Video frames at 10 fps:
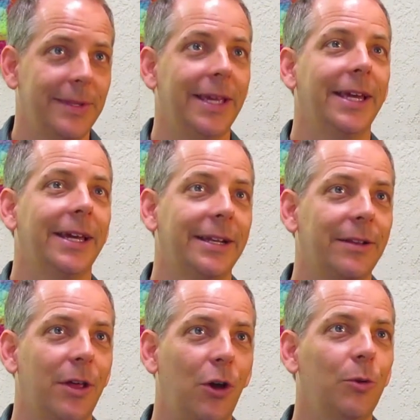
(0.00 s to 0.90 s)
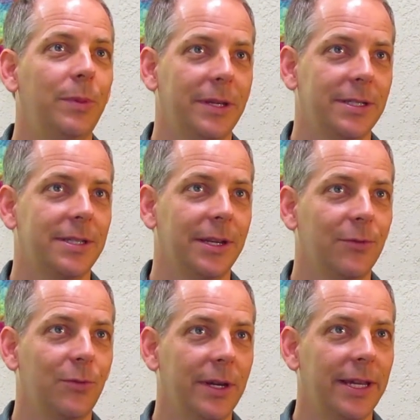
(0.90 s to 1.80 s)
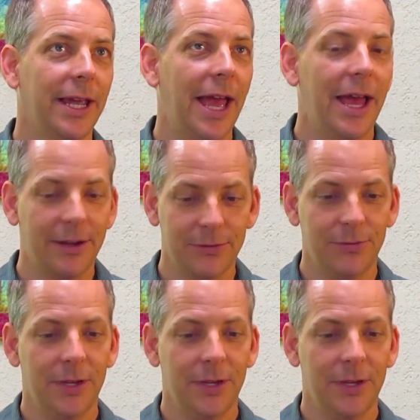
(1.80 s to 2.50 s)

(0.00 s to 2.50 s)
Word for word: And the hope is that if we can have